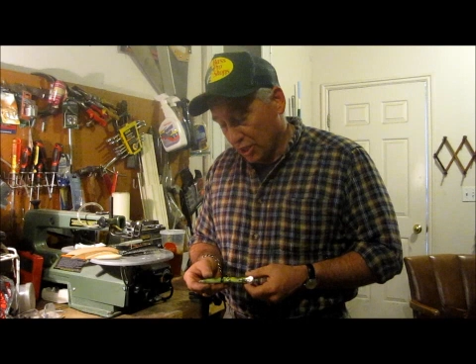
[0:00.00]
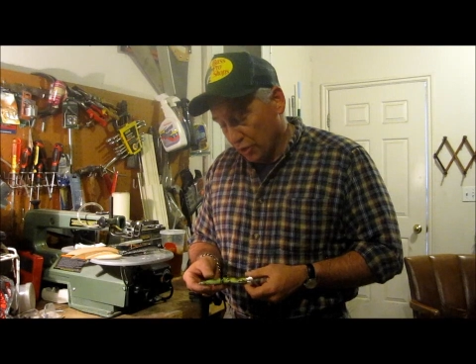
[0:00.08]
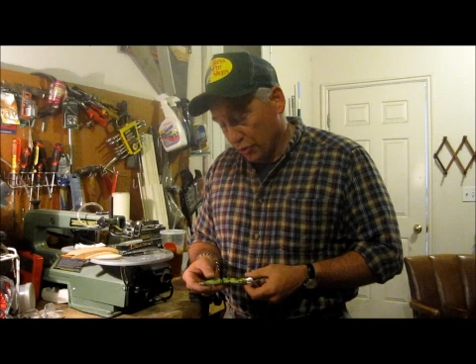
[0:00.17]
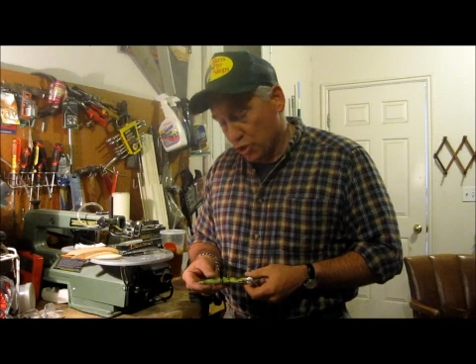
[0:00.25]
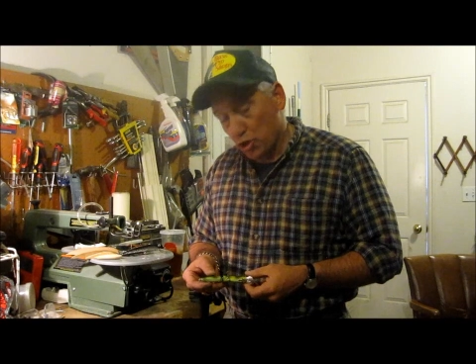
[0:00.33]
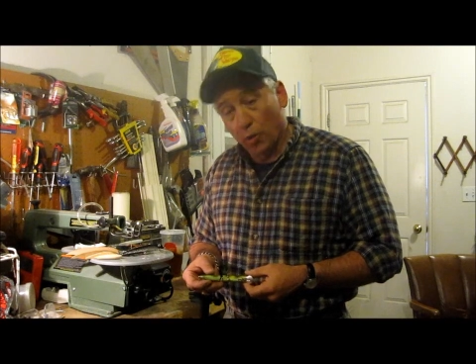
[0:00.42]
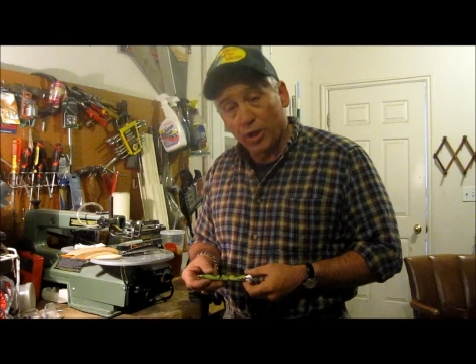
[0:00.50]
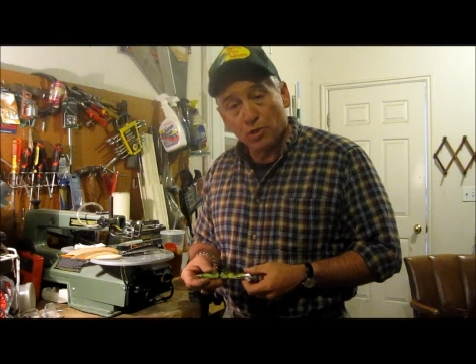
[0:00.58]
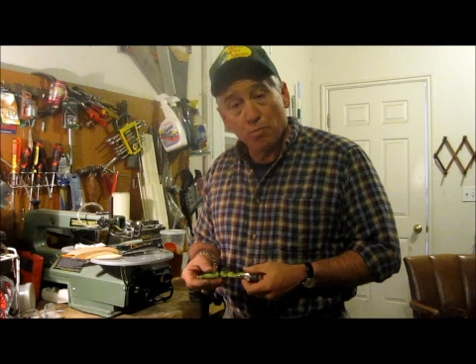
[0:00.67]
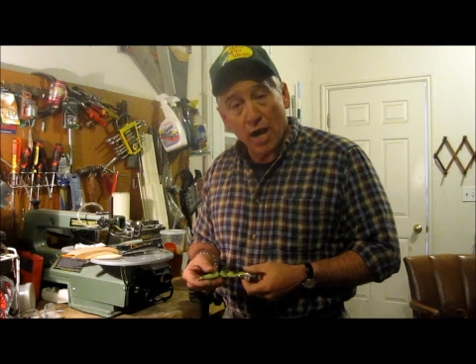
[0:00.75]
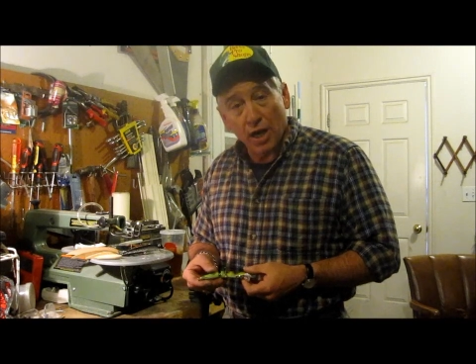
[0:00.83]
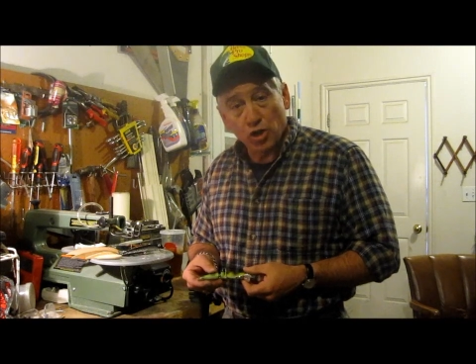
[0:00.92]
the joints
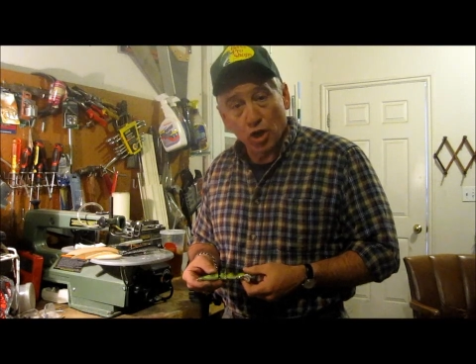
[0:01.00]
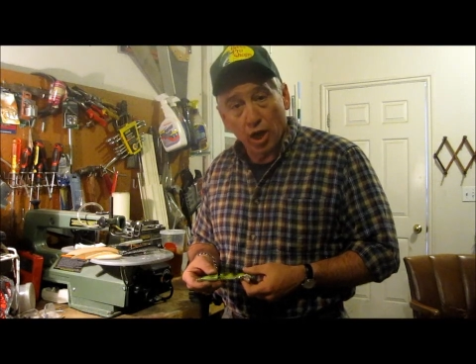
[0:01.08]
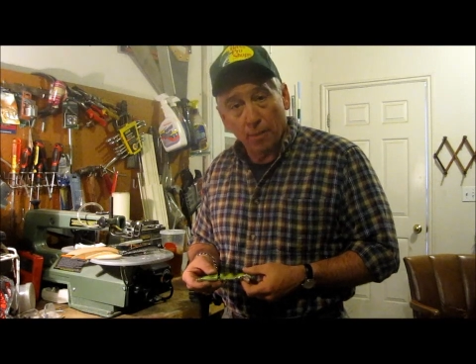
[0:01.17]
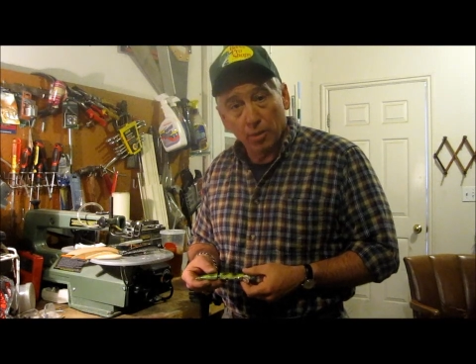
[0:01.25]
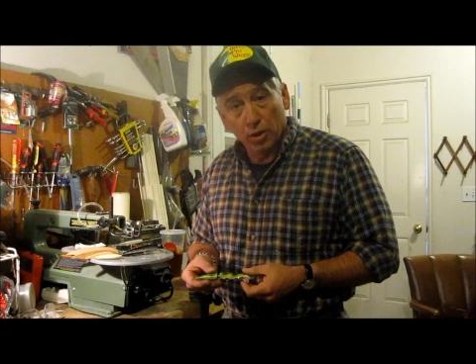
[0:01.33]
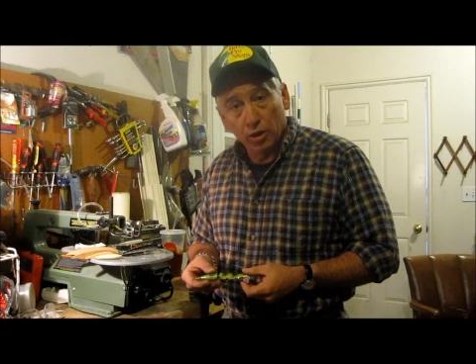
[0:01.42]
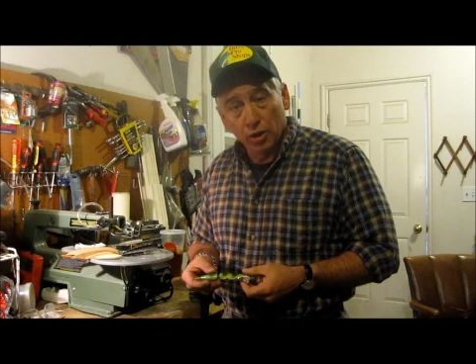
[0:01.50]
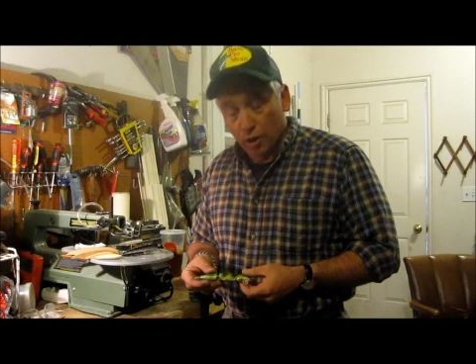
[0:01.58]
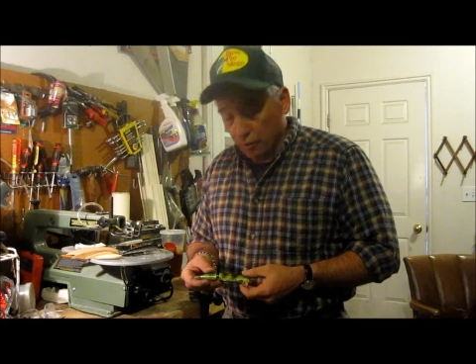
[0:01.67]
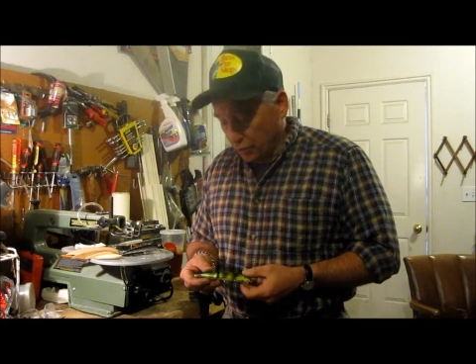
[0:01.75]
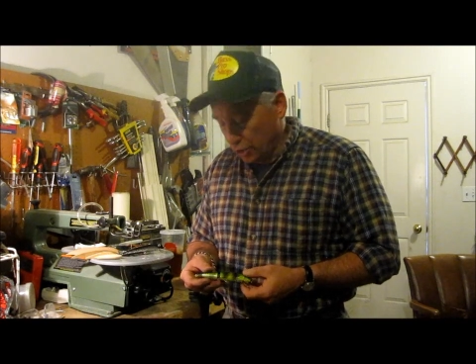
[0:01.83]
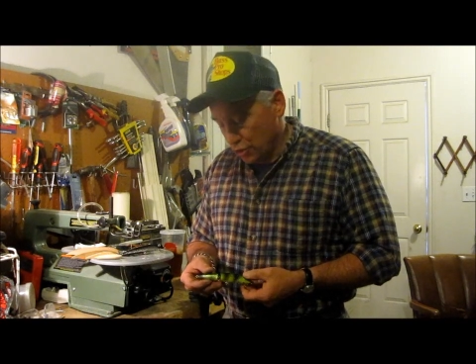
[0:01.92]
match up,
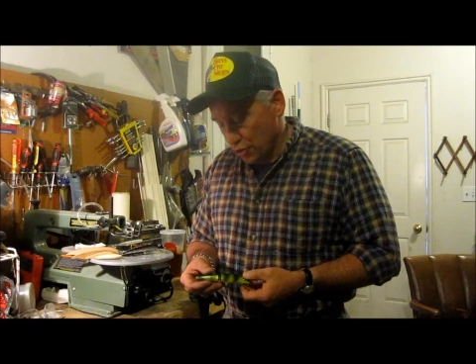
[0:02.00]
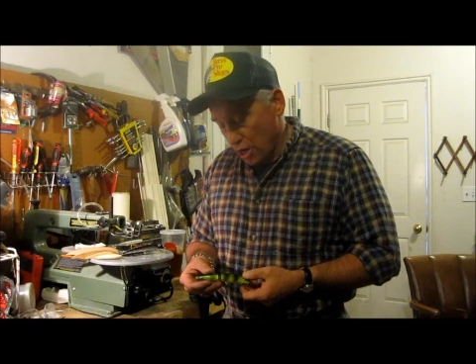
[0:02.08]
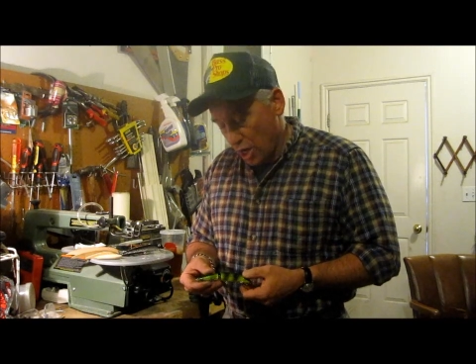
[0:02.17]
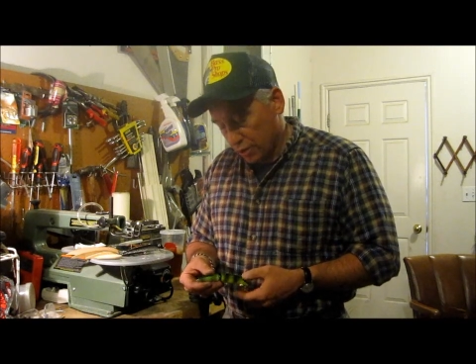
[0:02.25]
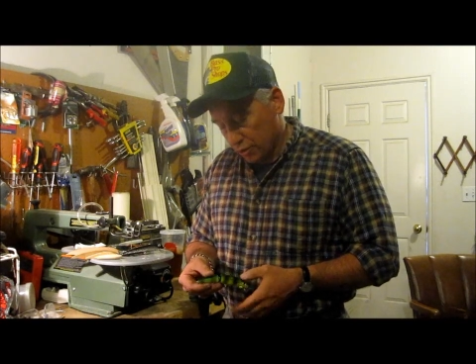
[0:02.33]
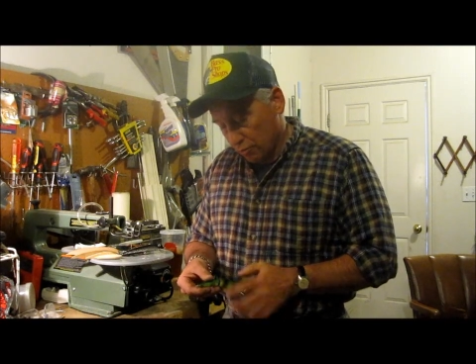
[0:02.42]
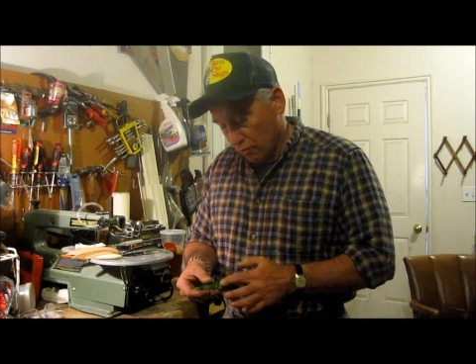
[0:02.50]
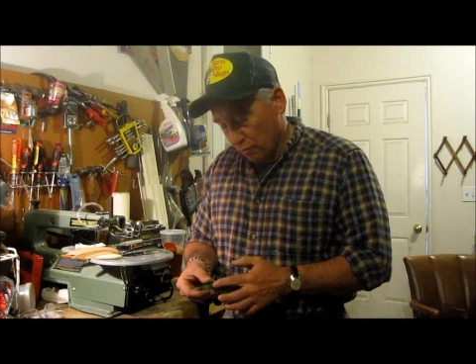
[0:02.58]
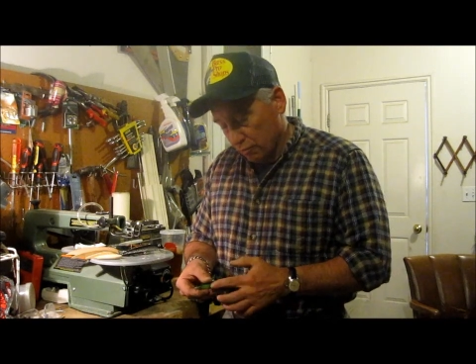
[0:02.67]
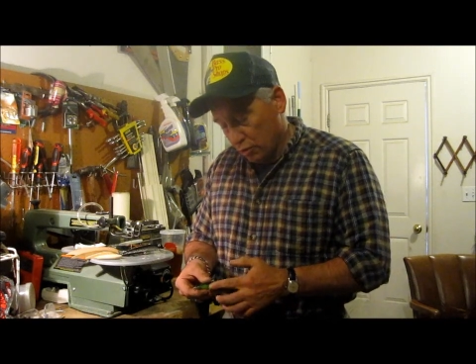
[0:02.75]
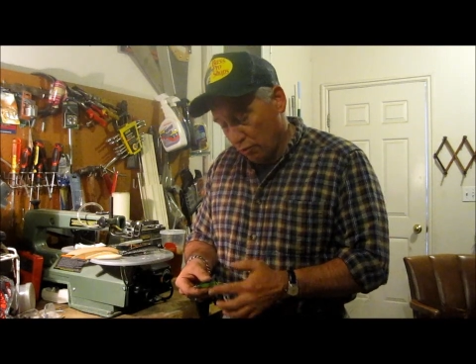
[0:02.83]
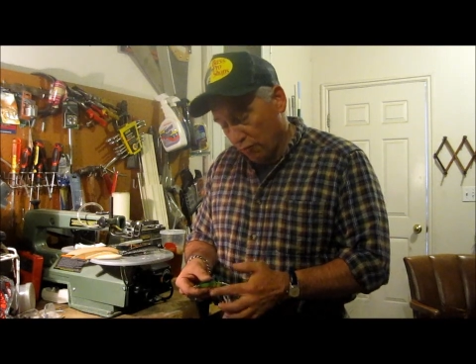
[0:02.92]
that you're not
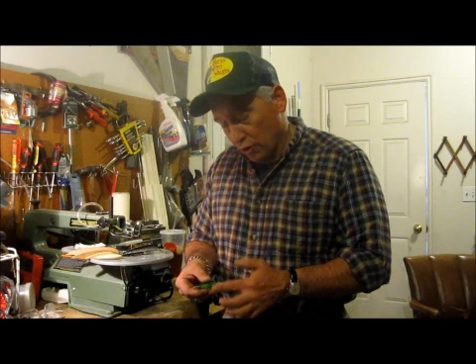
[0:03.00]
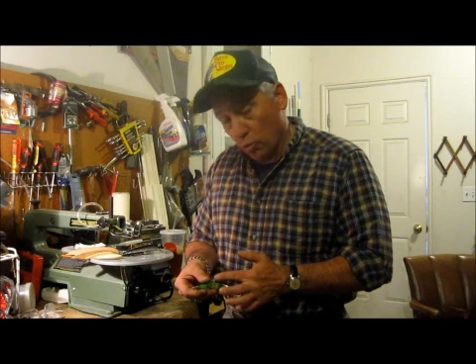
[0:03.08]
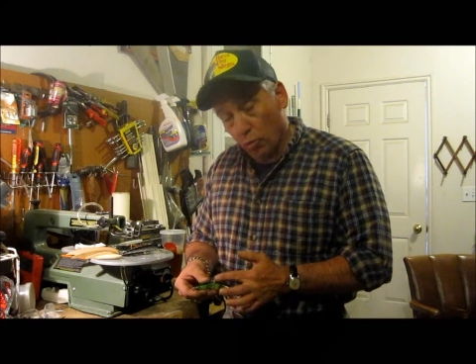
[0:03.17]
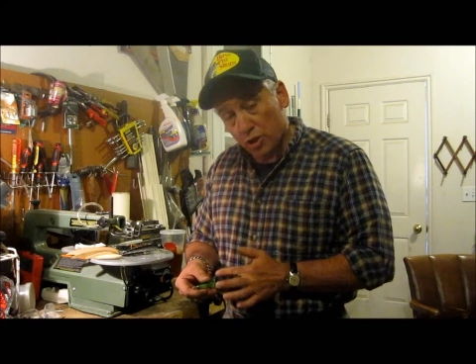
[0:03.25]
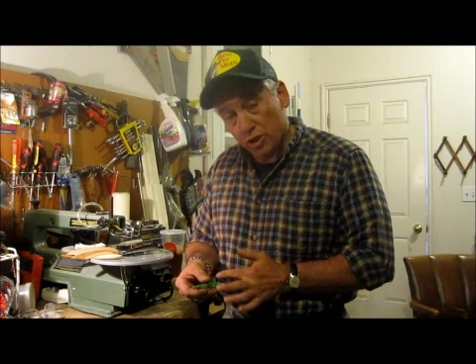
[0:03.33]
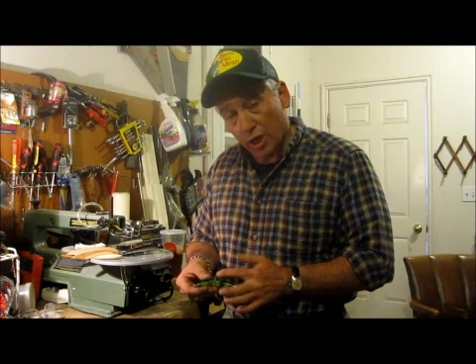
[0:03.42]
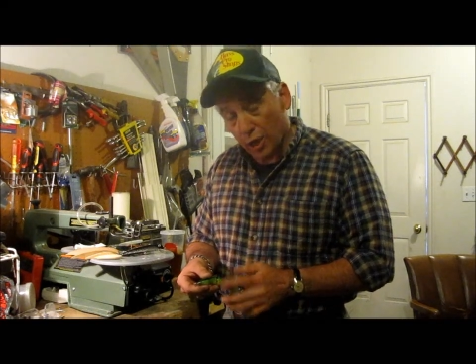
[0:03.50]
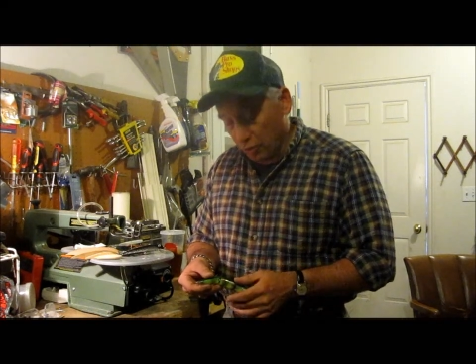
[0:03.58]
too far to one side or